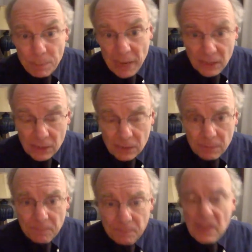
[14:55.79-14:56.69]
bass.
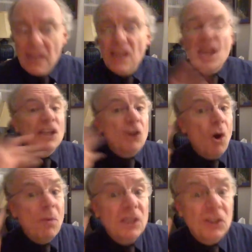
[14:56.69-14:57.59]
It's
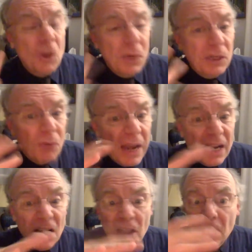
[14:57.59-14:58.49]
almost as though he's
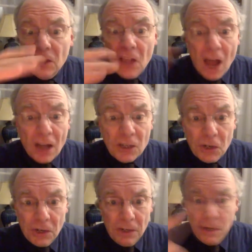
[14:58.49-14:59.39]
writing a little
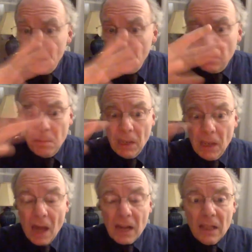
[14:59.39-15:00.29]
nocturne,
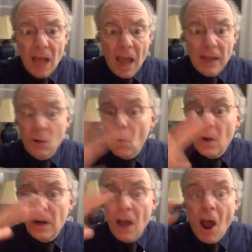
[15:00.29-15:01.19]
melodic line,
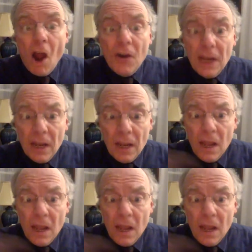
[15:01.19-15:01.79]
or an aria